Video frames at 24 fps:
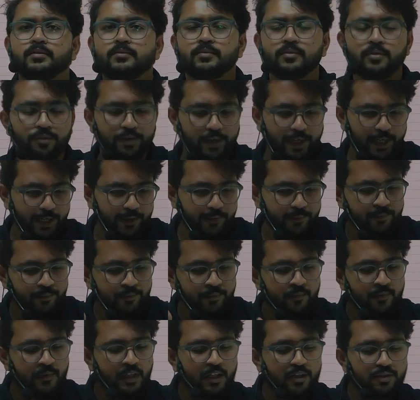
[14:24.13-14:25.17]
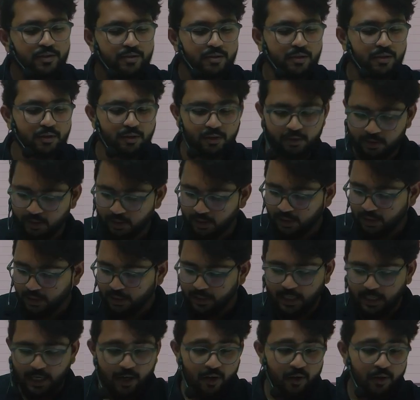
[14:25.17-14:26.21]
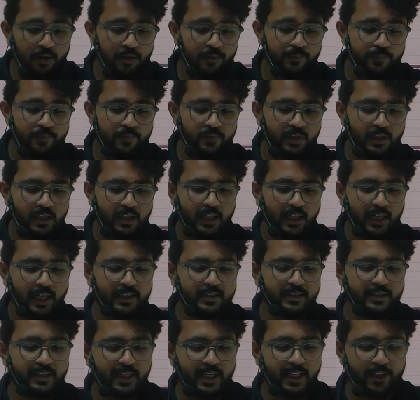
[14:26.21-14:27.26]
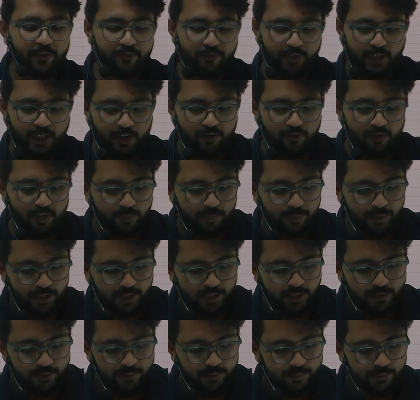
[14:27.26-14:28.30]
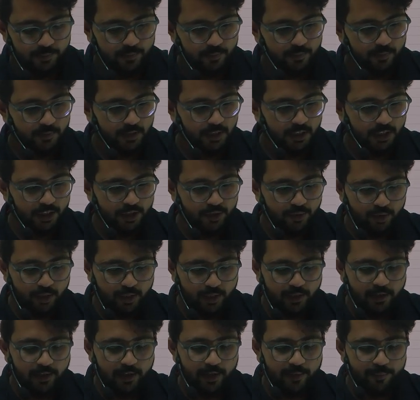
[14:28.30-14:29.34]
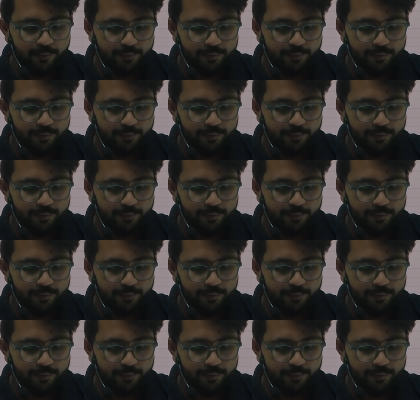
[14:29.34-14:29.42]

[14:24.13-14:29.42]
Okay, so now our second field will be student name.